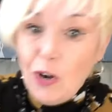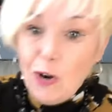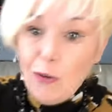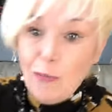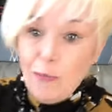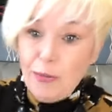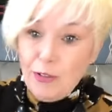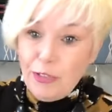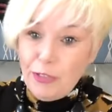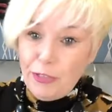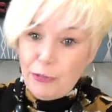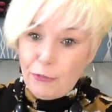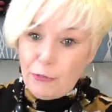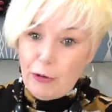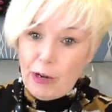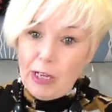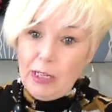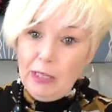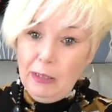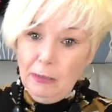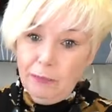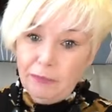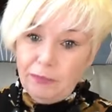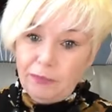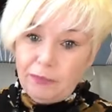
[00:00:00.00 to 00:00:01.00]
number
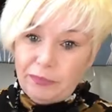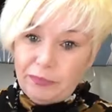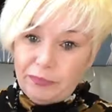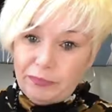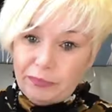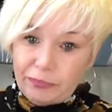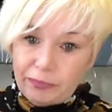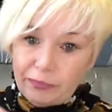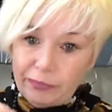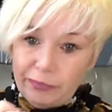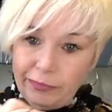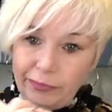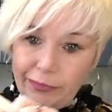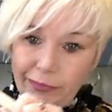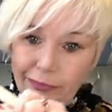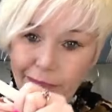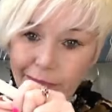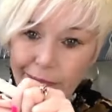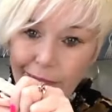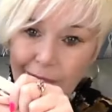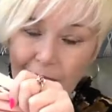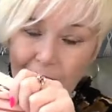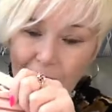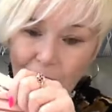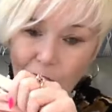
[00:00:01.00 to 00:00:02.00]
three.
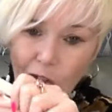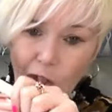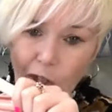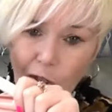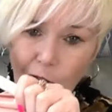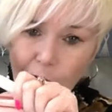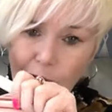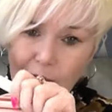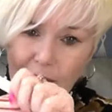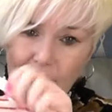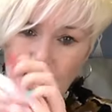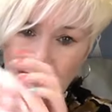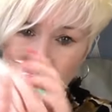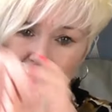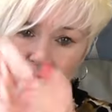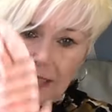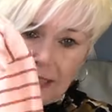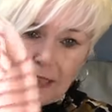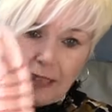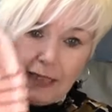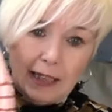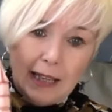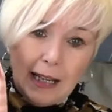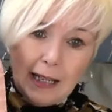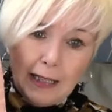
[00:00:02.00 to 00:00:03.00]
Excuse this,
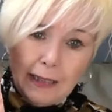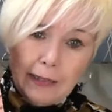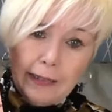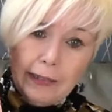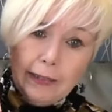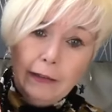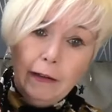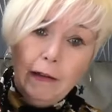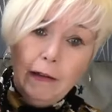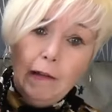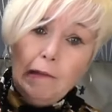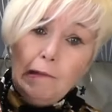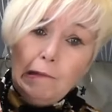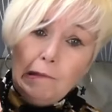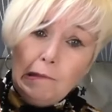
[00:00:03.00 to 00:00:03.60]
it needs ironing.